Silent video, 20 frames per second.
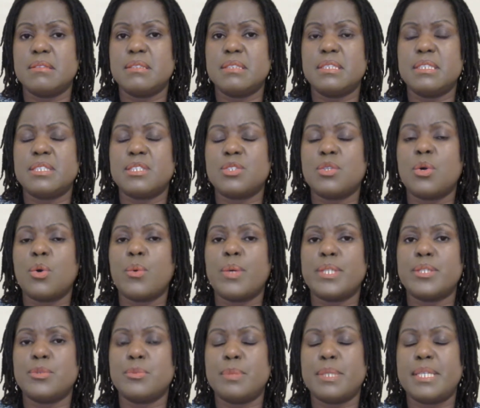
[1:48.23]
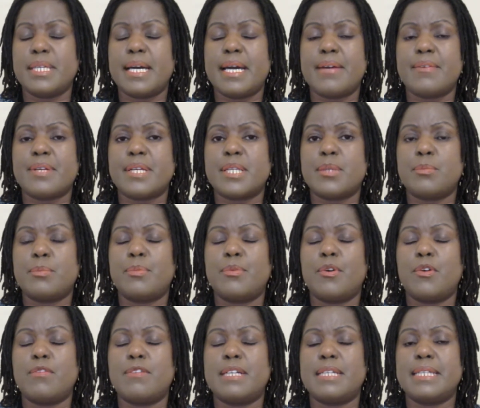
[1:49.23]
It's no way to be. I read
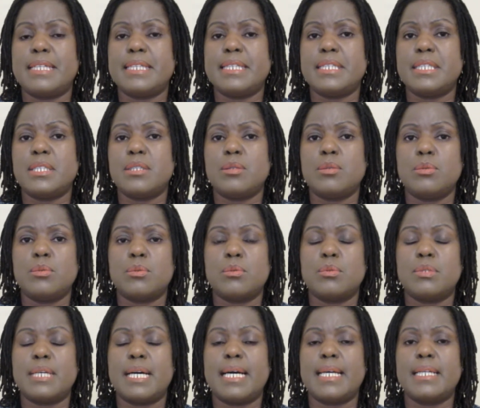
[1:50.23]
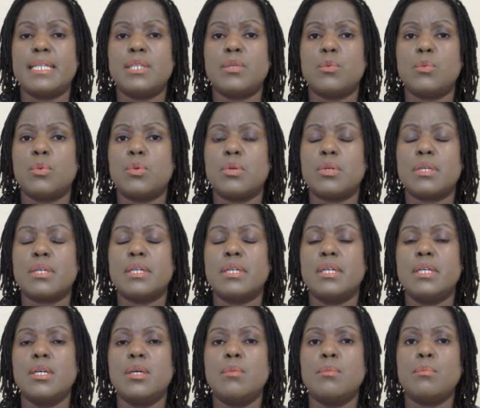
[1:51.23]
of a lady who could hardly walk
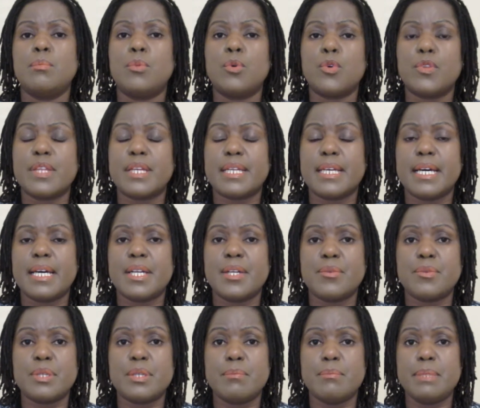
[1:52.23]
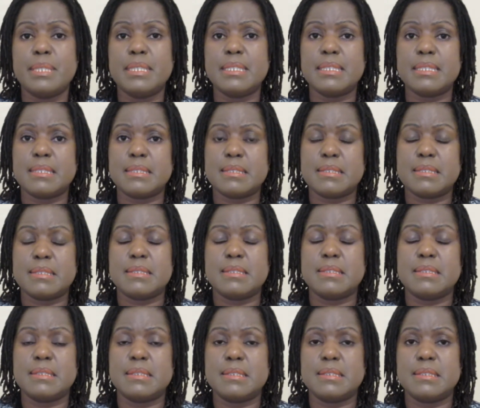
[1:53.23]
more than 100 meters.
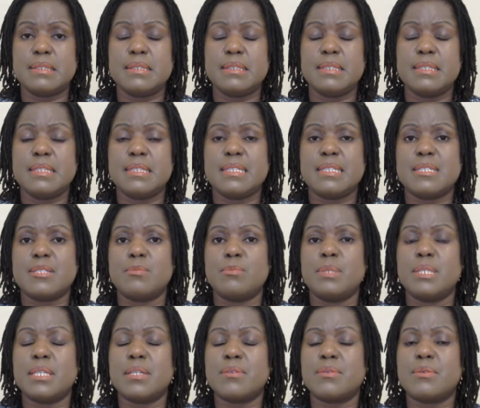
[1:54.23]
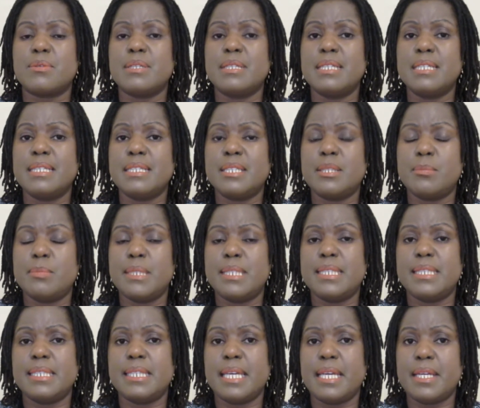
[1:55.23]
That's being really
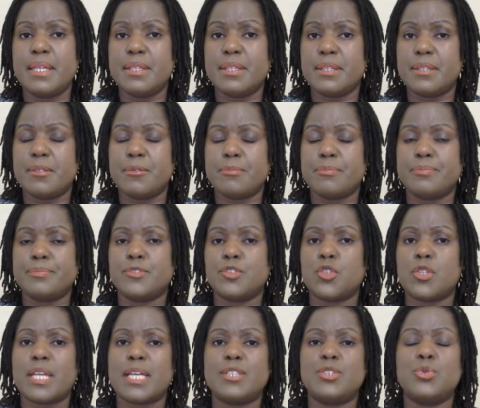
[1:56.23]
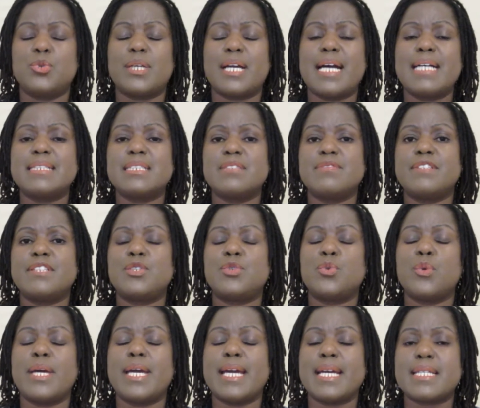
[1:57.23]
debilitated, so that you can't even
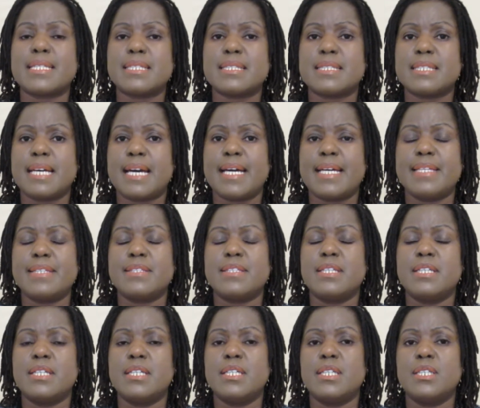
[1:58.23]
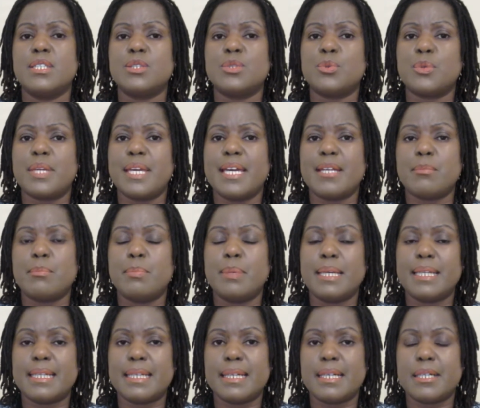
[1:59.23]
do exercise to get
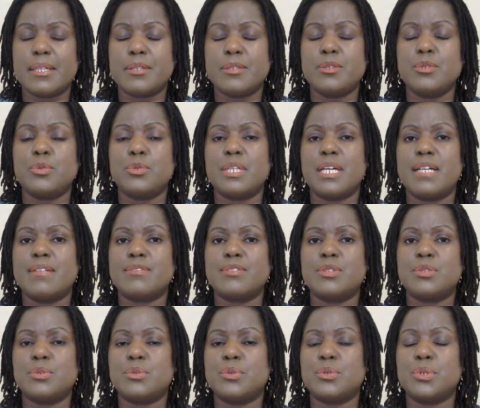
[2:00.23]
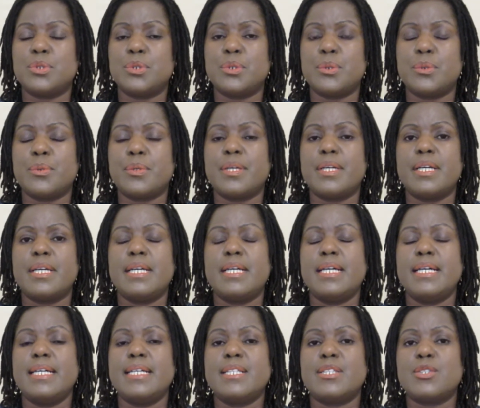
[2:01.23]
better. You would have to,
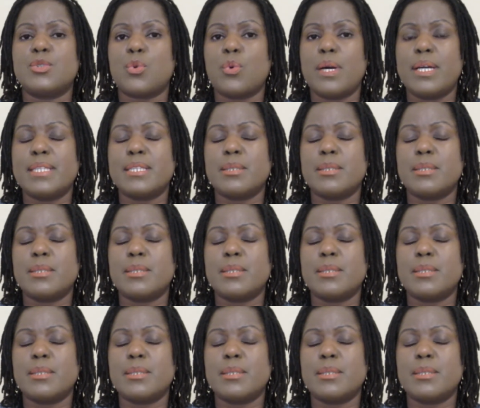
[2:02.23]
it's quite